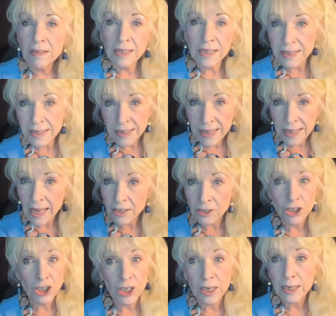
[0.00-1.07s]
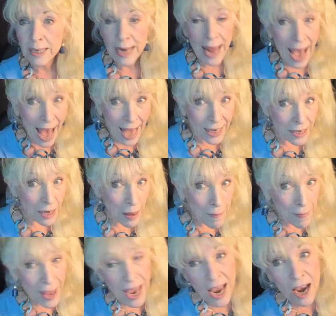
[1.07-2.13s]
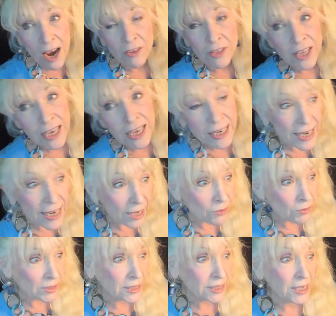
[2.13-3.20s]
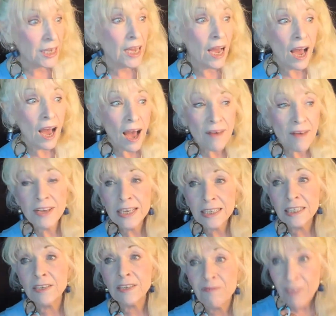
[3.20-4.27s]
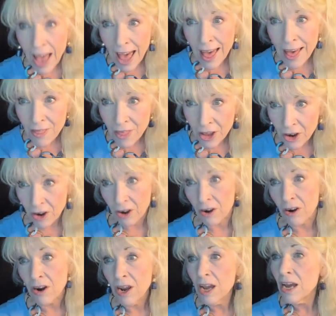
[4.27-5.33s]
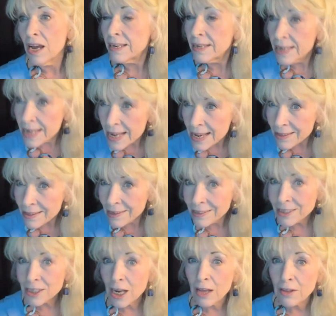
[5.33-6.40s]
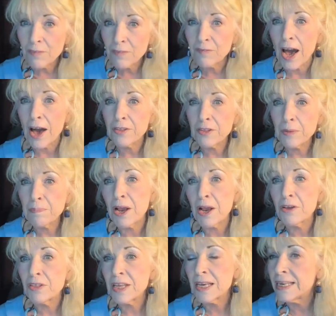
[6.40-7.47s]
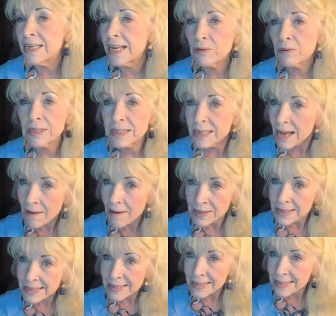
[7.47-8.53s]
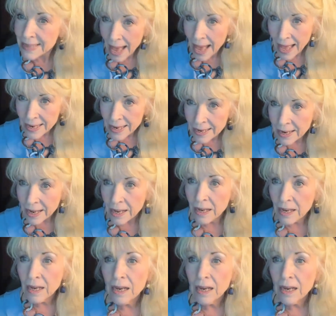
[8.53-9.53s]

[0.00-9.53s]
The Son shall not bear the iniquity of his Father, neither shall the Father bear the iniquity of his Son.